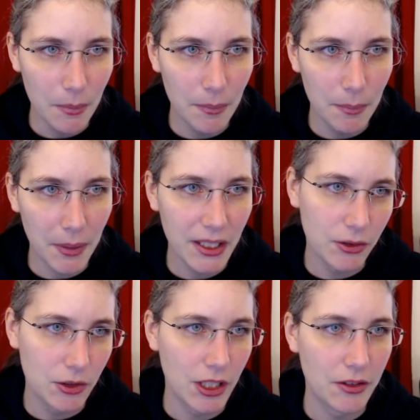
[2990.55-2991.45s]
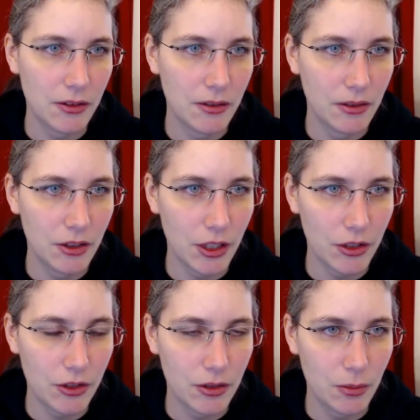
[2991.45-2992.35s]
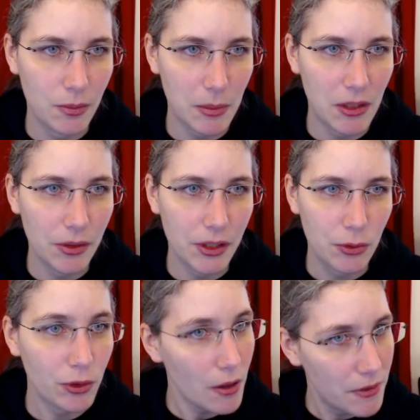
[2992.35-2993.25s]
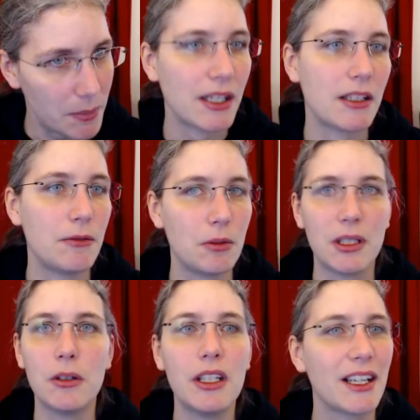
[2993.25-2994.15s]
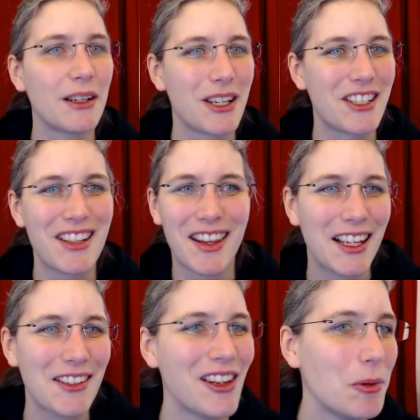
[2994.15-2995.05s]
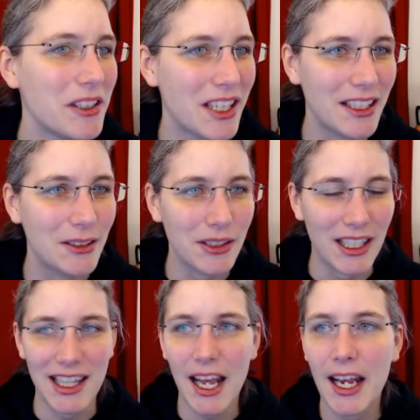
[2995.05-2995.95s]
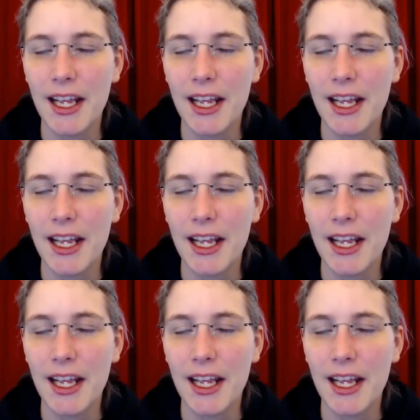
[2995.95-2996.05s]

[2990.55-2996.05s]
But a suggestion, suggestion to maybe look into SurveyMonkey for my earlier question. Thank you. I will take a look at that.